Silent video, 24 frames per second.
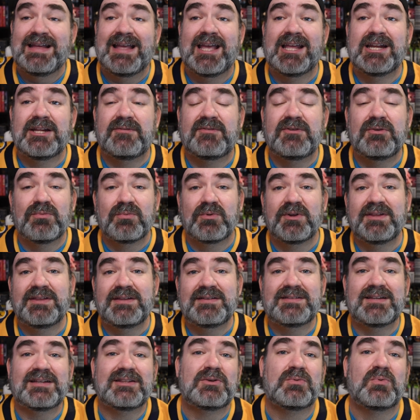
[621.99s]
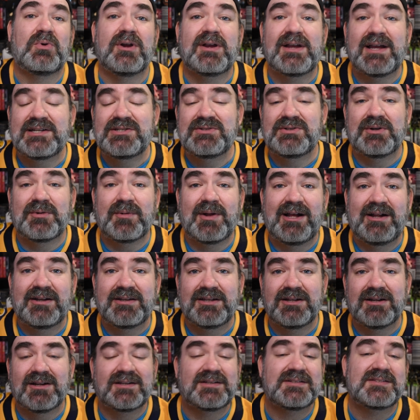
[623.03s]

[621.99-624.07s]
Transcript: And if you really dig the work I do around here,